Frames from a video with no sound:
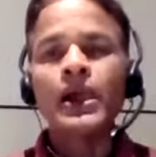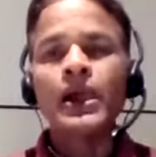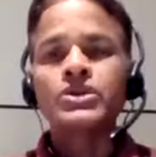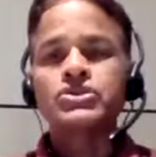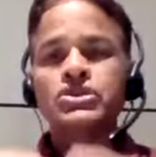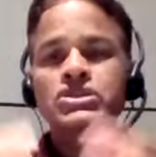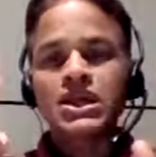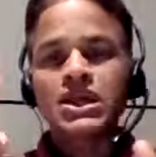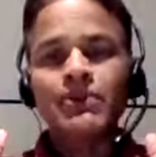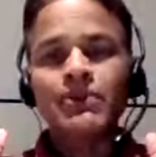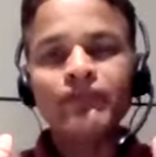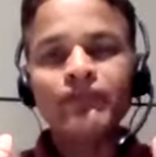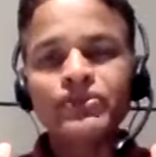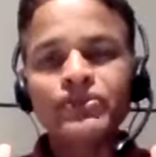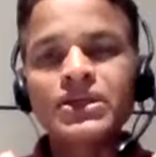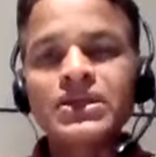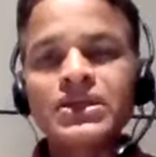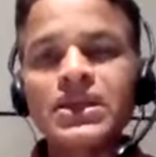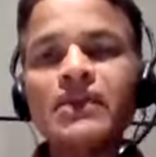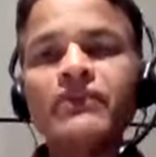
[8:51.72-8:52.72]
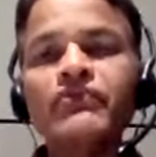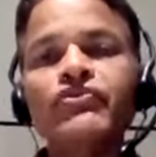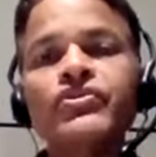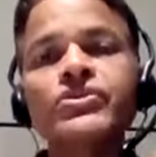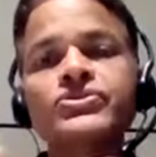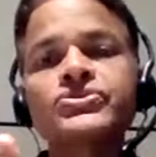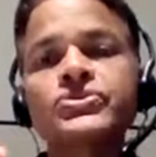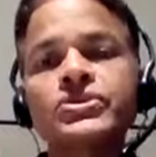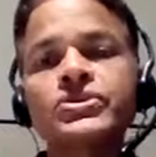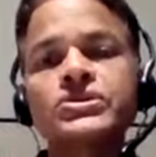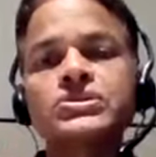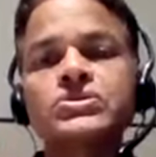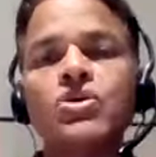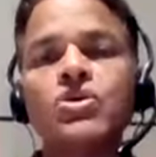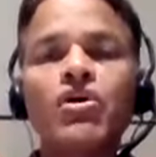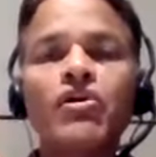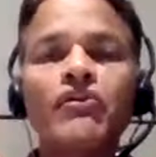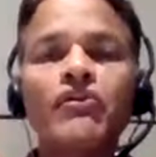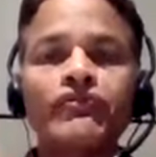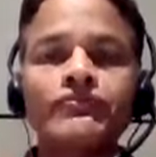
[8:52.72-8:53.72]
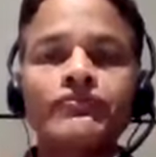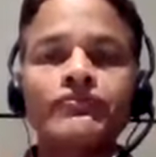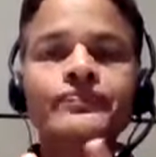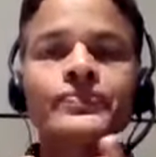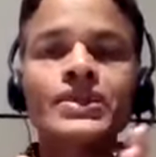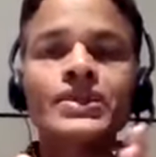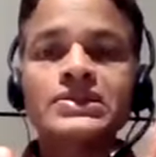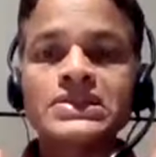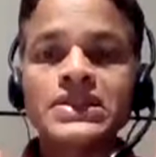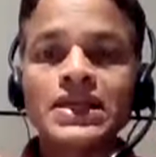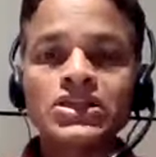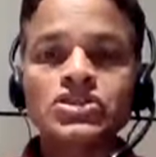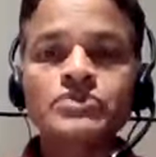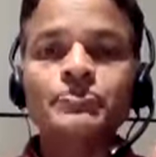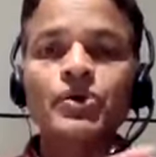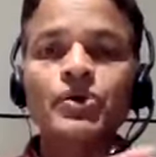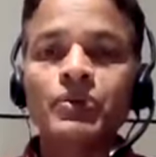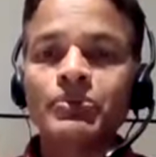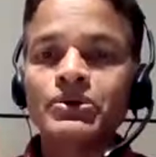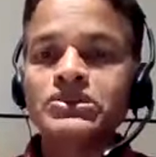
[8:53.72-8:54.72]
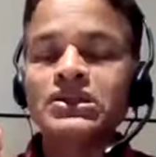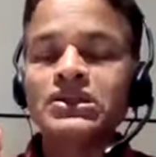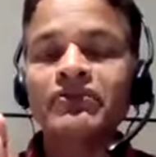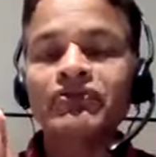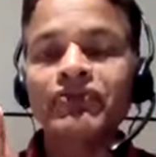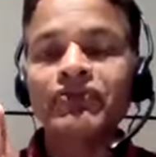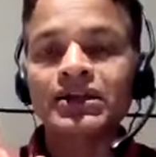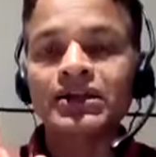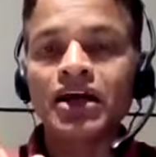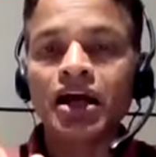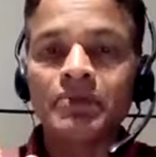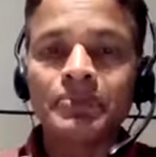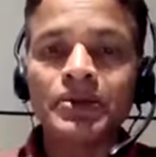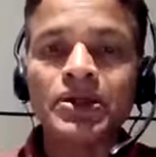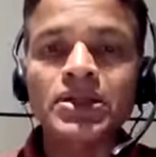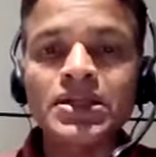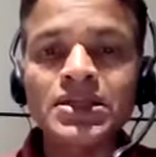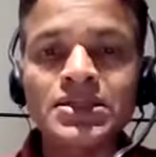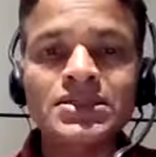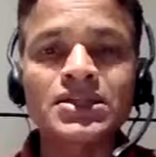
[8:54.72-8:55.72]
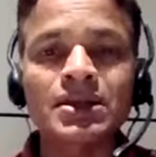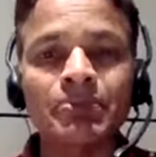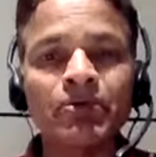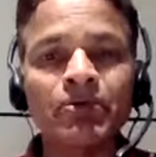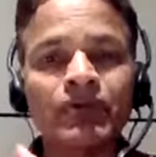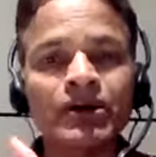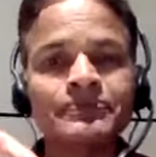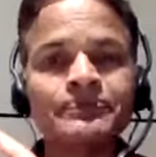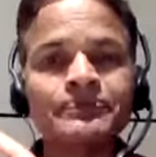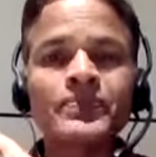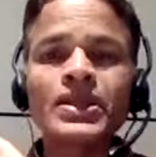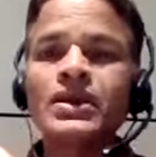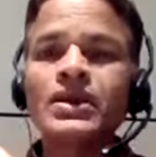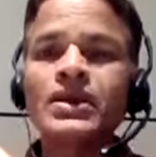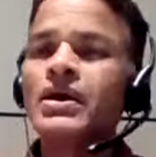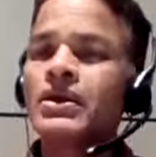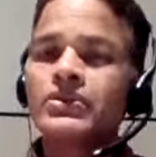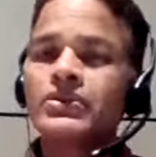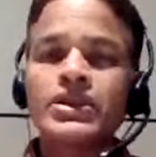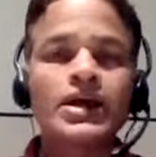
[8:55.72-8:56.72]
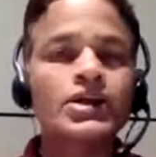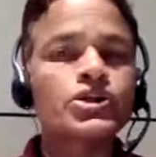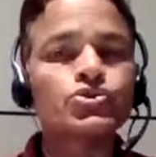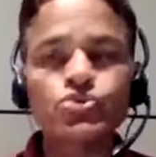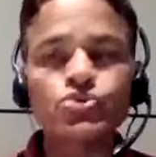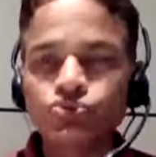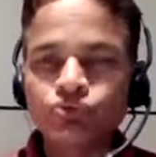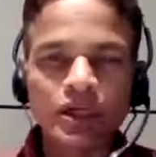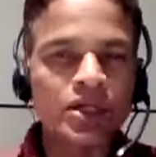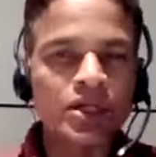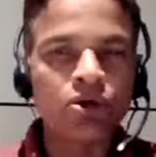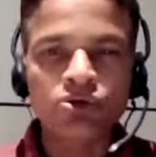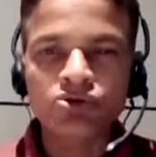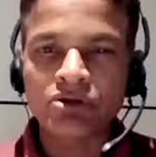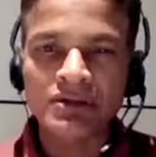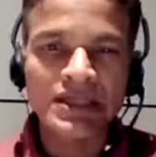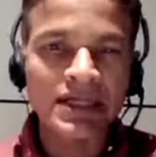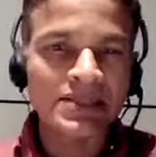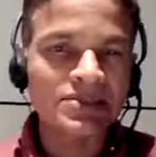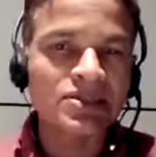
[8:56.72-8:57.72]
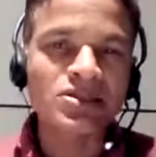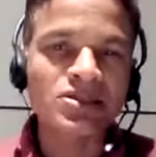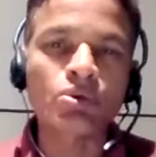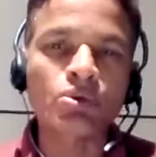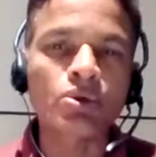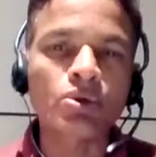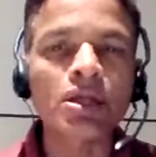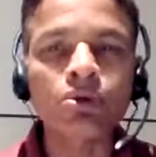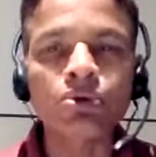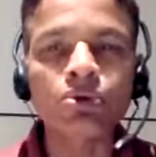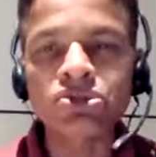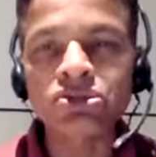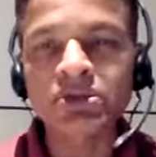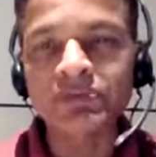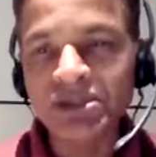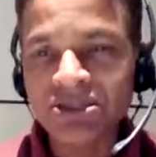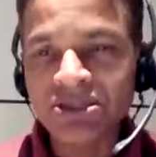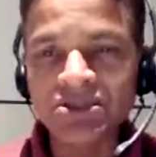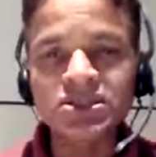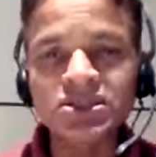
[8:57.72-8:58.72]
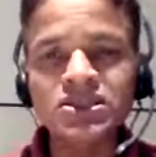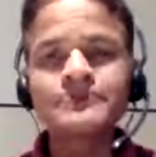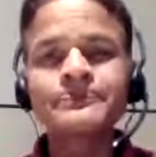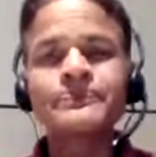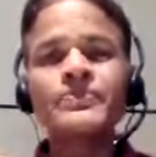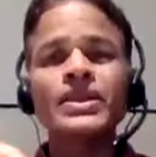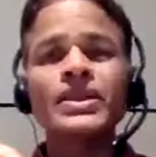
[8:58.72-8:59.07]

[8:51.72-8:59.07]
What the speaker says: So some of the key features of such purpose and effect RPTs, number one, they are usually not transactions in ordinary course of business.